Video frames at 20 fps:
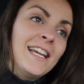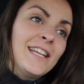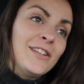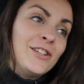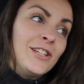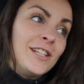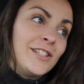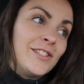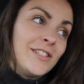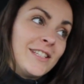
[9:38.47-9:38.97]

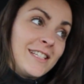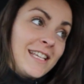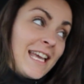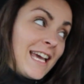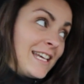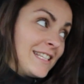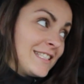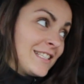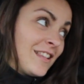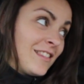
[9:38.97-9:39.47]
you need to
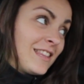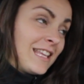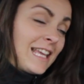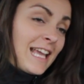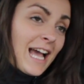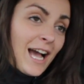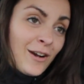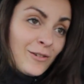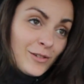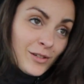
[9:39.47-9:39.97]
get something
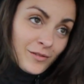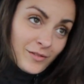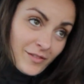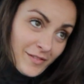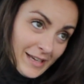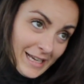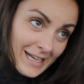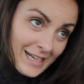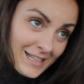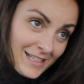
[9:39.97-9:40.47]
out of the
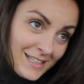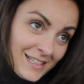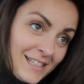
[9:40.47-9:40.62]
van.